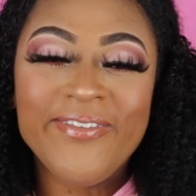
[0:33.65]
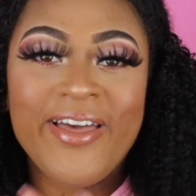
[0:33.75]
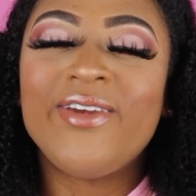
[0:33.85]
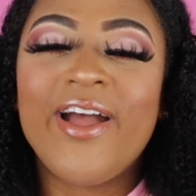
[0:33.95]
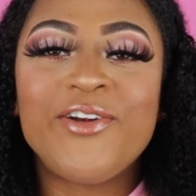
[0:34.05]

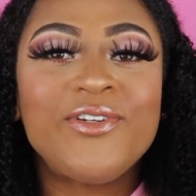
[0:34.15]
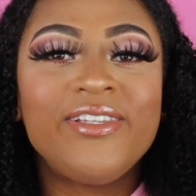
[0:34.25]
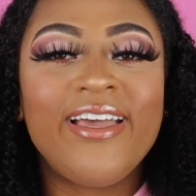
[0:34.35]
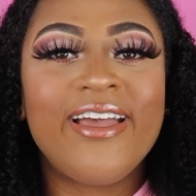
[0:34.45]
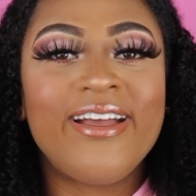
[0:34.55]
though
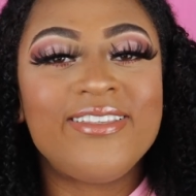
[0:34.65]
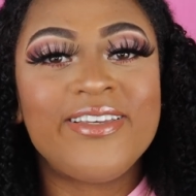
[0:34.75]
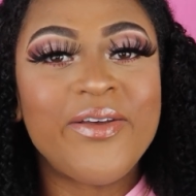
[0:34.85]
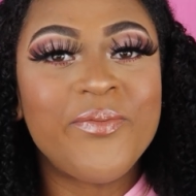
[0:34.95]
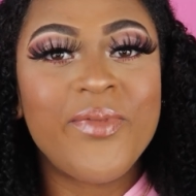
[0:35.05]
naturally I had
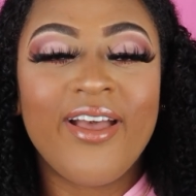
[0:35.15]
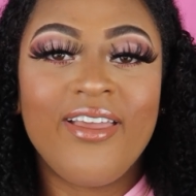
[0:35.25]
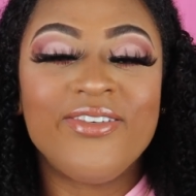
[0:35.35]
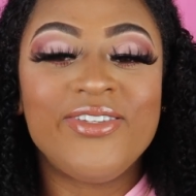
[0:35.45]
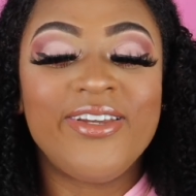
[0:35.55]
to come back
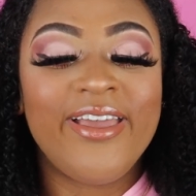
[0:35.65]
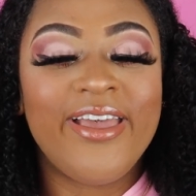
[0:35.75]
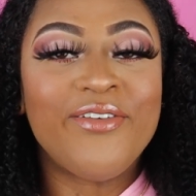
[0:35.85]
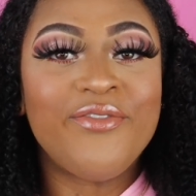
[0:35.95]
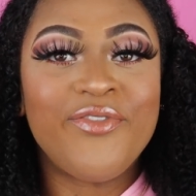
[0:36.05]
here today
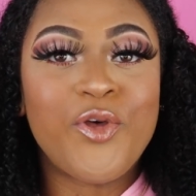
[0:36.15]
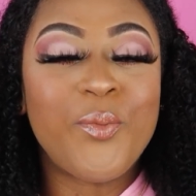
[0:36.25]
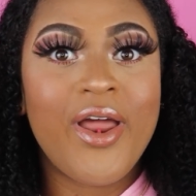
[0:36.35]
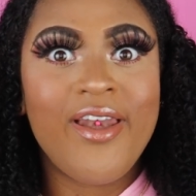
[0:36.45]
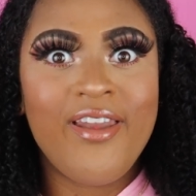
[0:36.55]
and
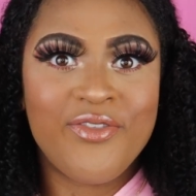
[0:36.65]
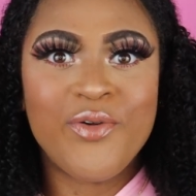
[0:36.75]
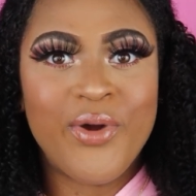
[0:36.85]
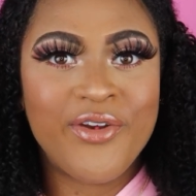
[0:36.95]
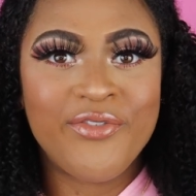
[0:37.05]
film
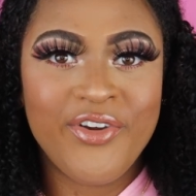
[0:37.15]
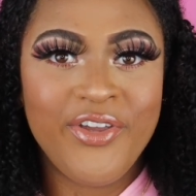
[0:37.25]
another one for